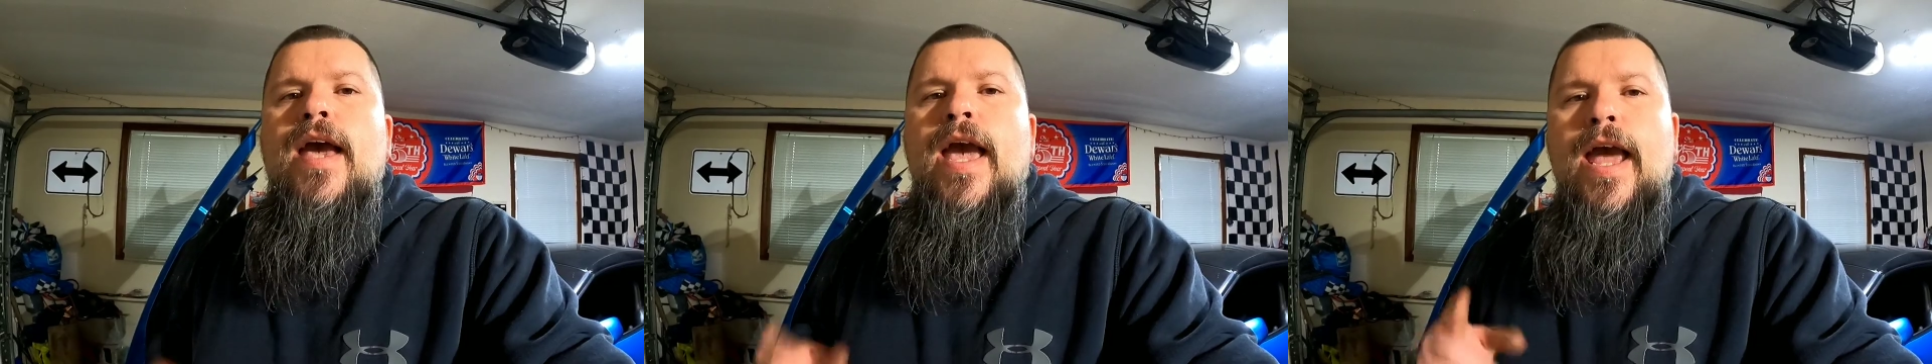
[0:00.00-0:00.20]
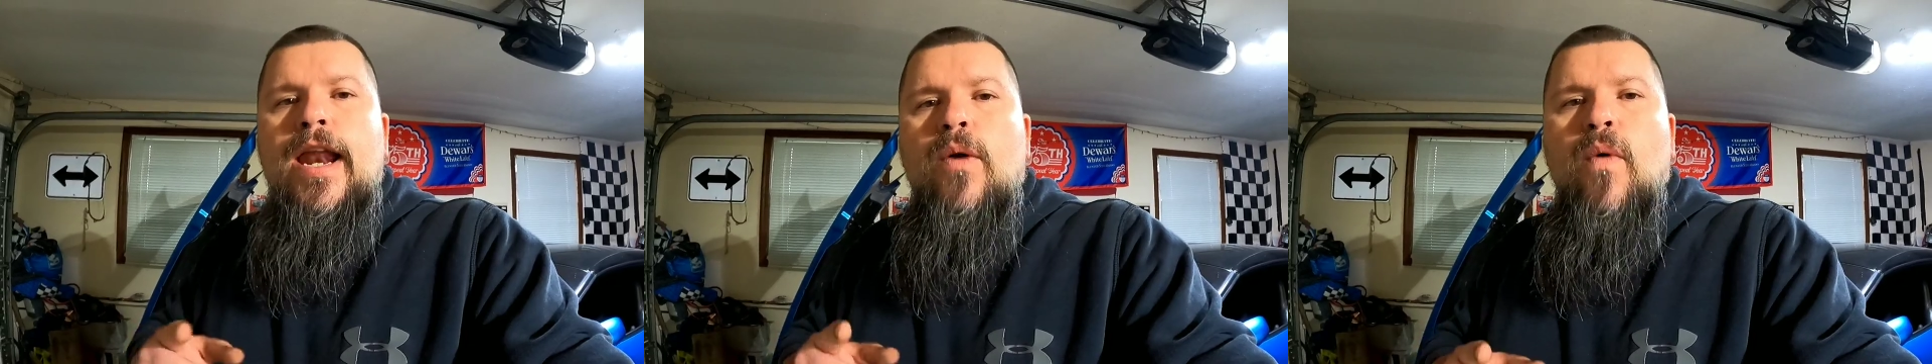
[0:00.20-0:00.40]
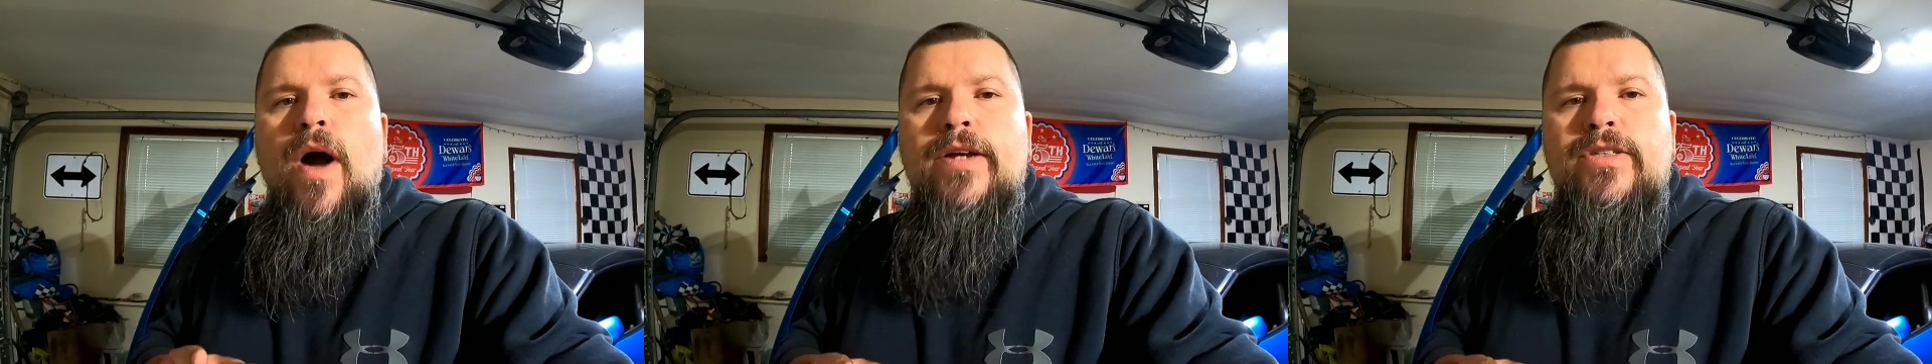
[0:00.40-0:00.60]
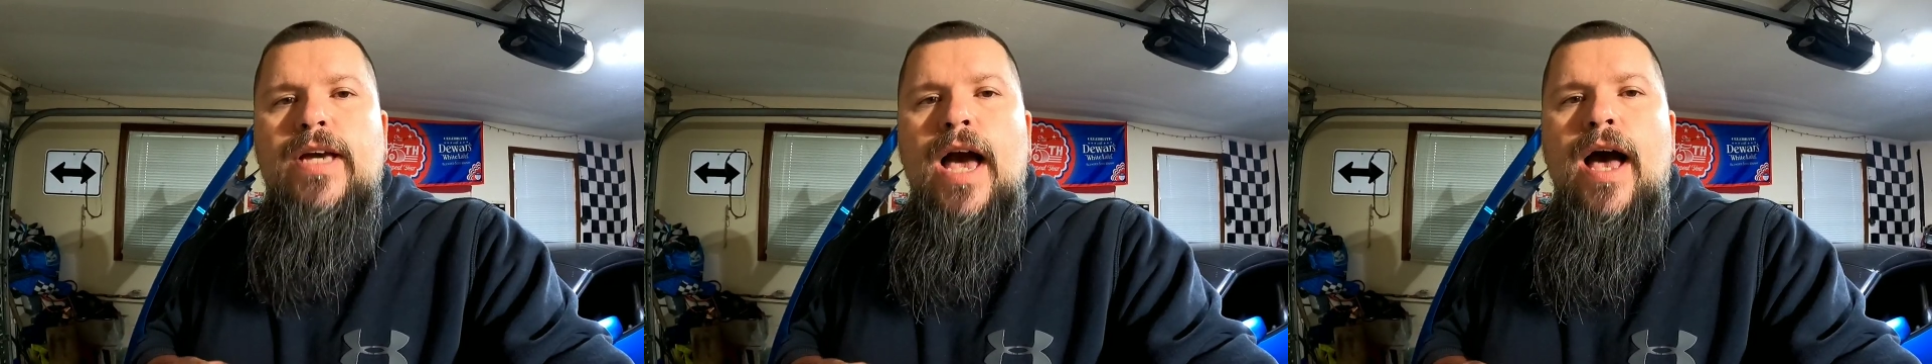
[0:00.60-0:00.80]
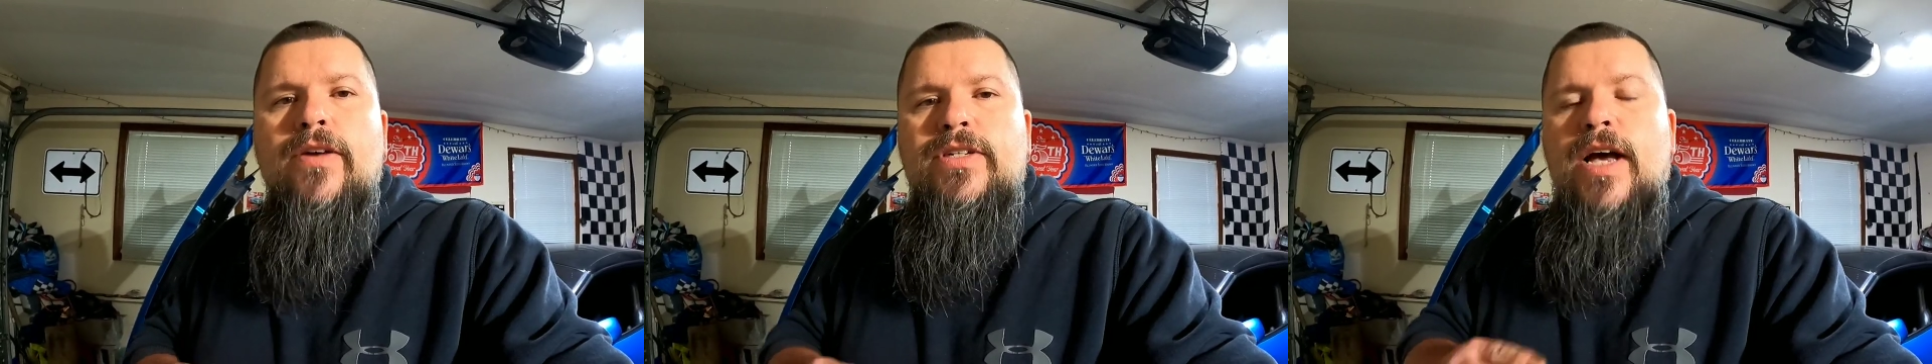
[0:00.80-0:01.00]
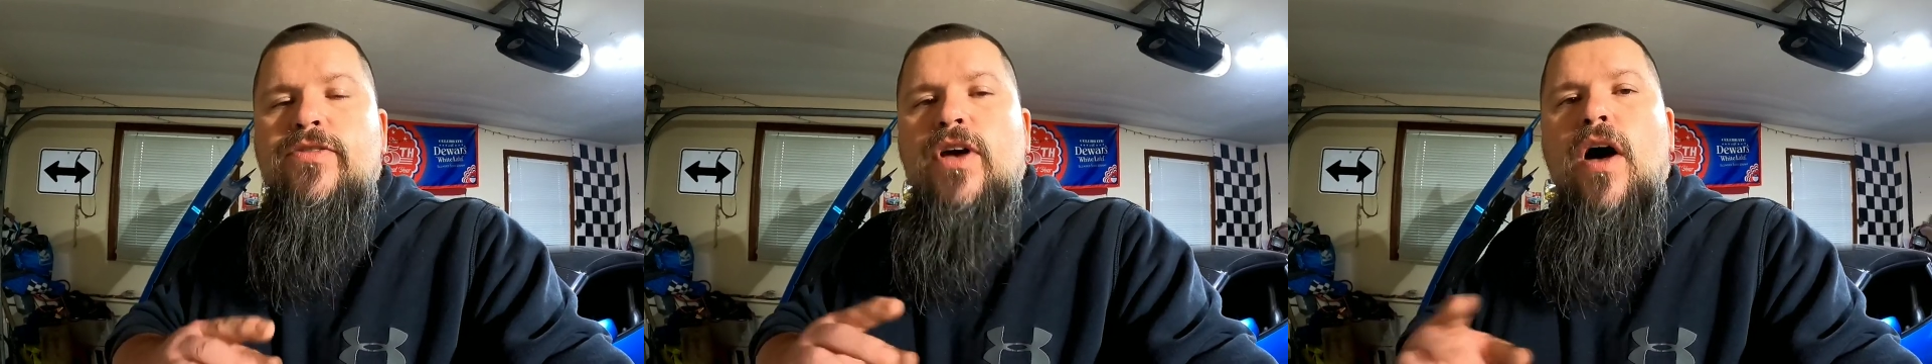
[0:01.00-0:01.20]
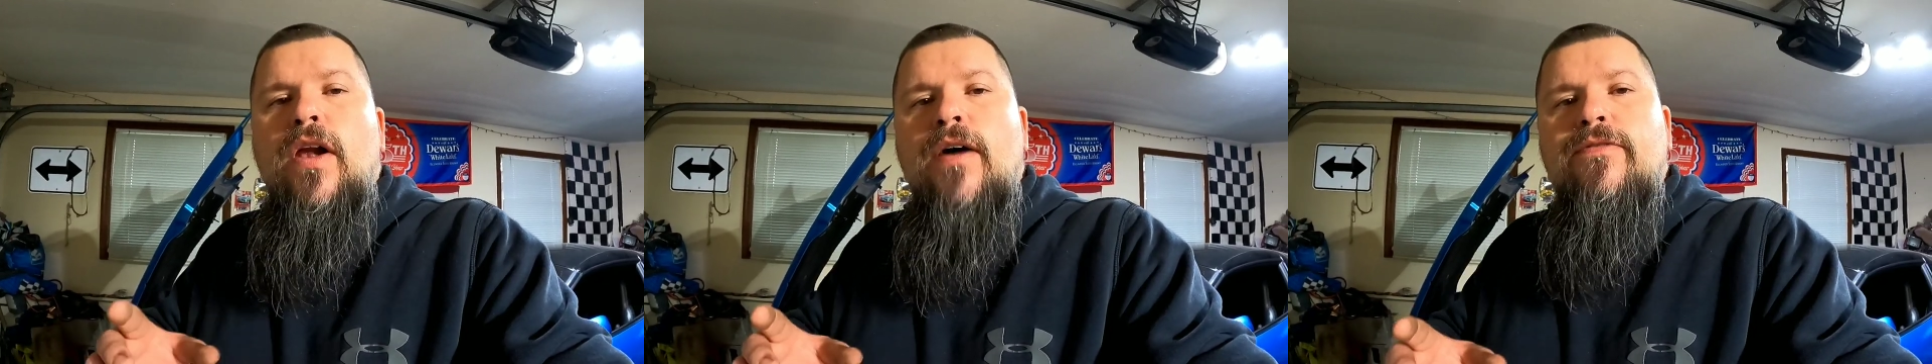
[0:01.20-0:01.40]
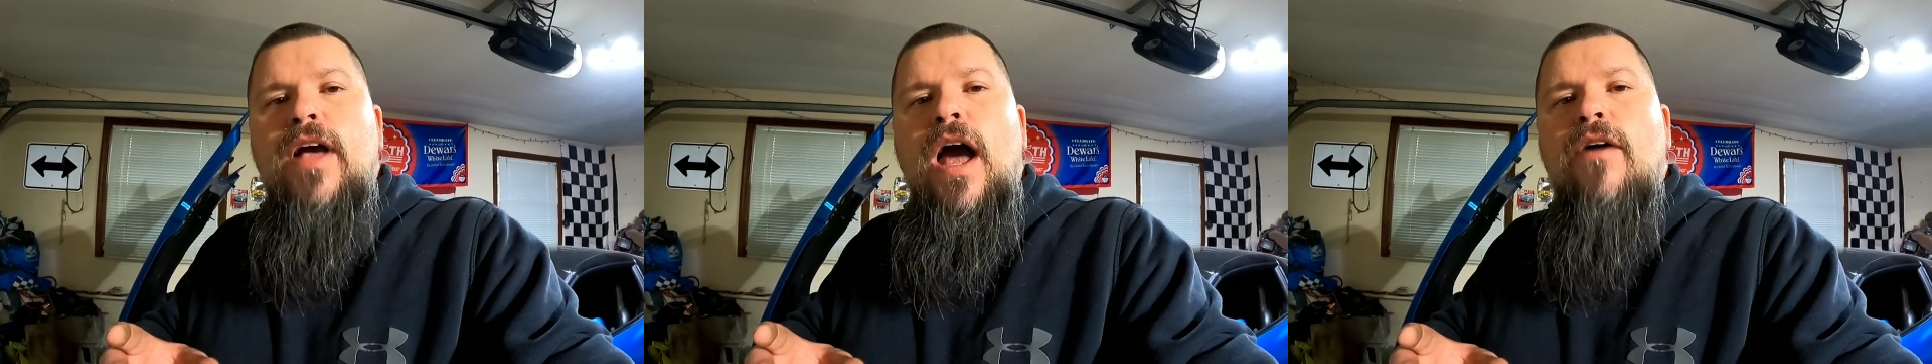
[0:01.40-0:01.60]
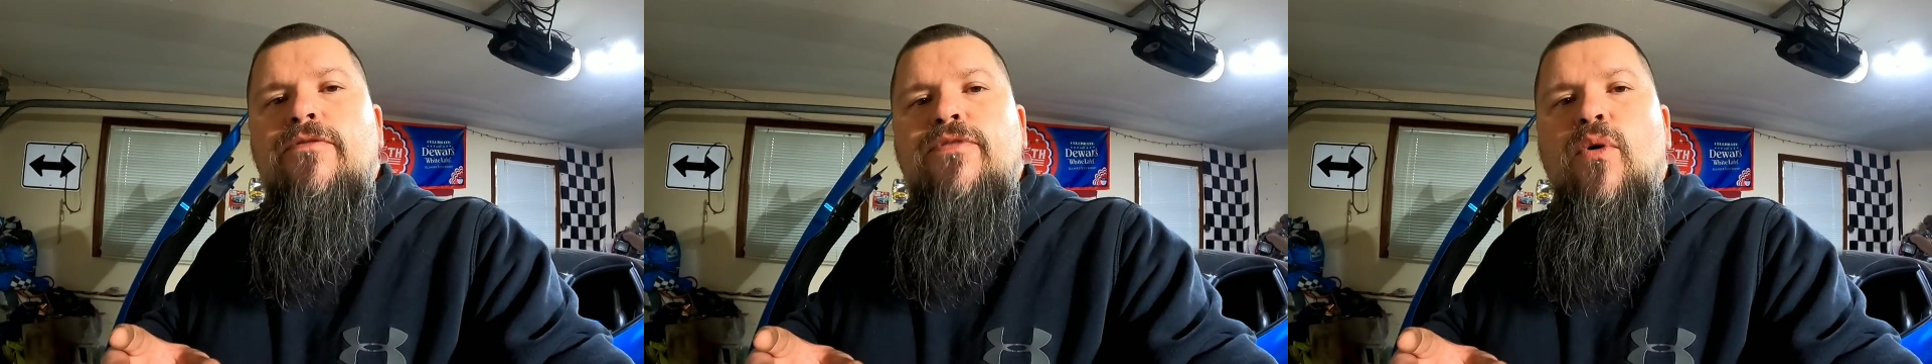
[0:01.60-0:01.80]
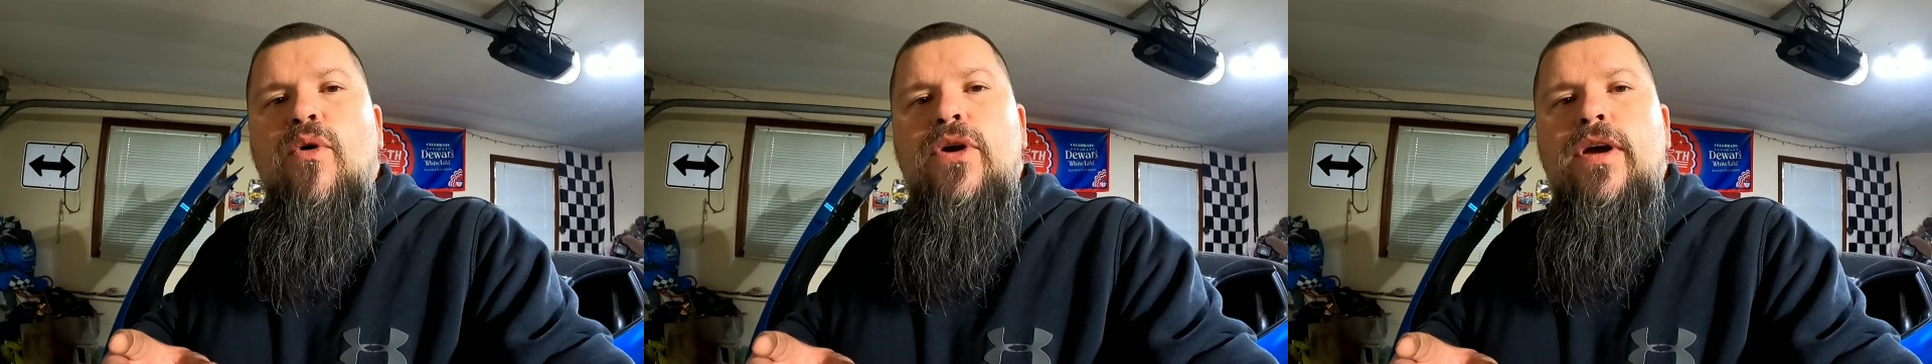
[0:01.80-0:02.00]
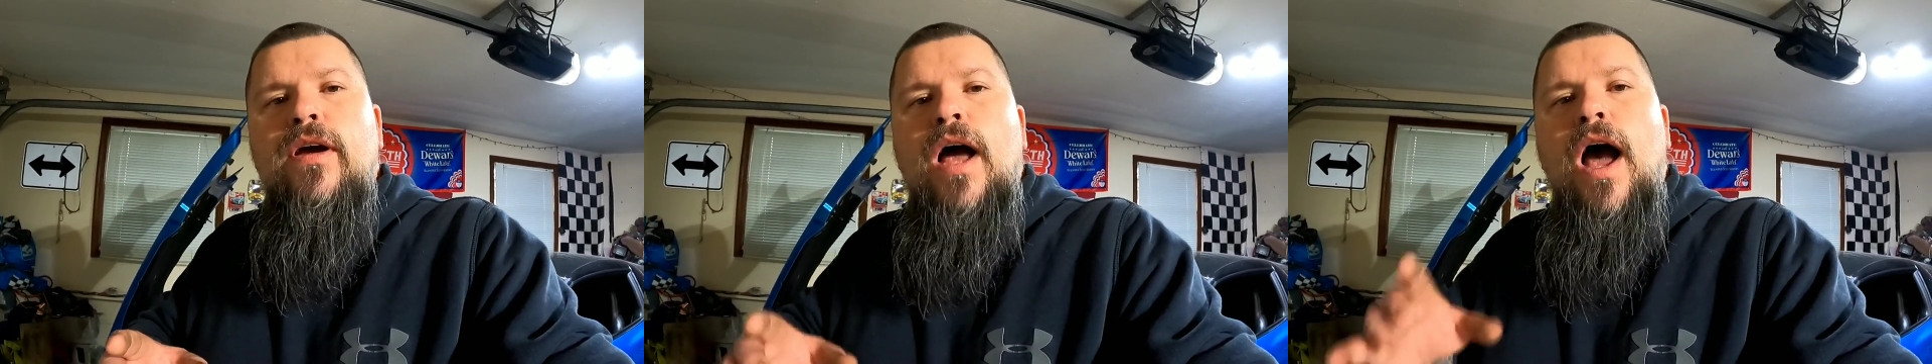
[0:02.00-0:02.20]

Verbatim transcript: Anyways, guys, that's all I've got for you.